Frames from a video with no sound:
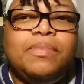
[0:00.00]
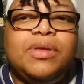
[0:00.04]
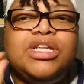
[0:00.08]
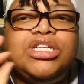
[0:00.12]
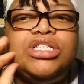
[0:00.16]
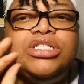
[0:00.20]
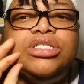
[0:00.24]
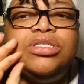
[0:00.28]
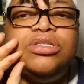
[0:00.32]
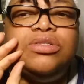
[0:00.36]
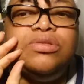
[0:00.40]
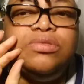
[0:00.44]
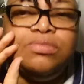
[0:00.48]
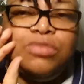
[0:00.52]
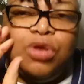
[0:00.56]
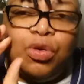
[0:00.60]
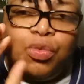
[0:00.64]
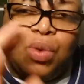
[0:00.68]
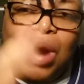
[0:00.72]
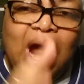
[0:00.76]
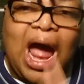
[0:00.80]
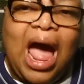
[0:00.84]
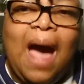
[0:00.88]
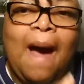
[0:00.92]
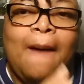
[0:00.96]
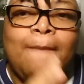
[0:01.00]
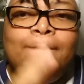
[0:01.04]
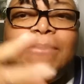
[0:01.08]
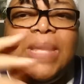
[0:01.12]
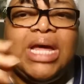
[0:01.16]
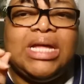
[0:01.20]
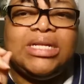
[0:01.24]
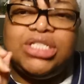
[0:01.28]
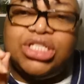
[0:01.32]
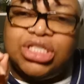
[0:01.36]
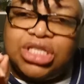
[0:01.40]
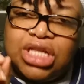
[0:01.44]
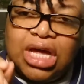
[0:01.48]
but Mariah
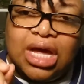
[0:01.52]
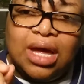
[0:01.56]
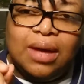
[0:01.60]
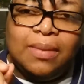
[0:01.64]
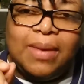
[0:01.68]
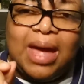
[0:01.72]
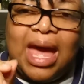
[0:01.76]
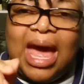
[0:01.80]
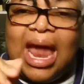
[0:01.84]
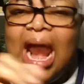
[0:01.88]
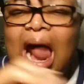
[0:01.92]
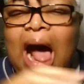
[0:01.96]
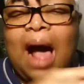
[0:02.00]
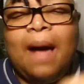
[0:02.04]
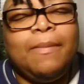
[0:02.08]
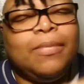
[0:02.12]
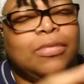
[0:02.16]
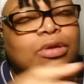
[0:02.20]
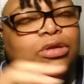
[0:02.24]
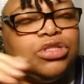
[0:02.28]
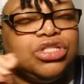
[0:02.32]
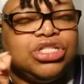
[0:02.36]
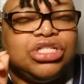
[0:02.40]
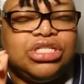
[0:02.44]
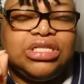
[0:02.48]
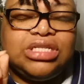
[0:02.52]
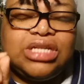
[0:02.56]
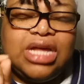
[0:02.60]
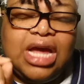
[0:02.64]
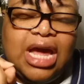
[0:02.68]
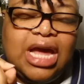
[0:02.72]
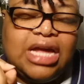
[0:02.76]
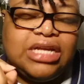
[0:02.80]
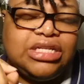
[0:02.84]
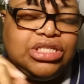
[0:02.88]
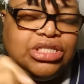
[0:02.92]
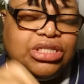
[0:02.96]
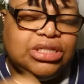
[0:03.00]
messed up, and I'm going to just
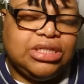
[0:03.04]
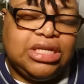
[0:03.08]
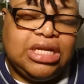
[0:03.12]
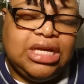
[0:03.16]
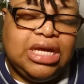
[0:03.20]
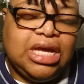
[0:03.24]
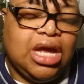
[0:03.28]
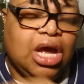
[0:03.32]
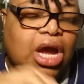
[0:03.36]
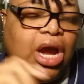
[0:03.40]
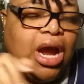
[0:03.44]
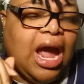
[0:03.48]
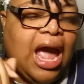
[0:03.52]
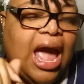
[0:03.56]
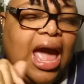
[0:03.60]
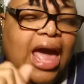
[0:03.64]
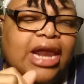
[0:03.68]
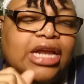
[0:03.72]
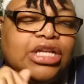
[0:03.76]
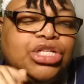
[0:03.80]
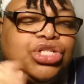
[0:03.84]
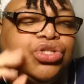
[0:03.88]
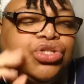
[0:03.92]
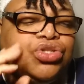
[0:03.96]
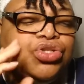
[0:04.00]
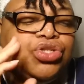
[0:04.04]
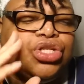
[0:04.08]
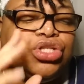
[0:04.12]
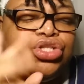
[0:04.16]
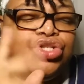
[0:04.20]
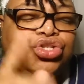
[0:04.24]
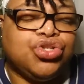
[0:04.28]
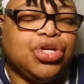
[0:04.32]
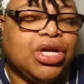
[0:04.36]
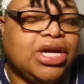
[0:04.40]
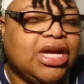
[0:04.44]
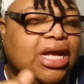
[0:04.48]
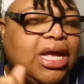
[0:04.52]
say it, she did. Her attitude, the
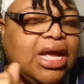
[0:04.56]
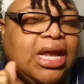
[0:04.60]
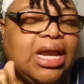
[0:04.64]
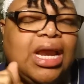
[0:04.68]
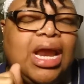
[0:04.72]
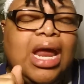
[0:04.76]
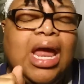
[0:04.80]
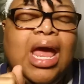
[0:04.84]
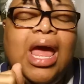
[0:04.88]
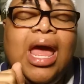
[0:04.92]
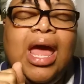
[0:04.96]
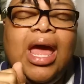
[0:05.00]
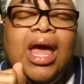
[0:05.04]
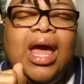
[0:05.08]
drinking,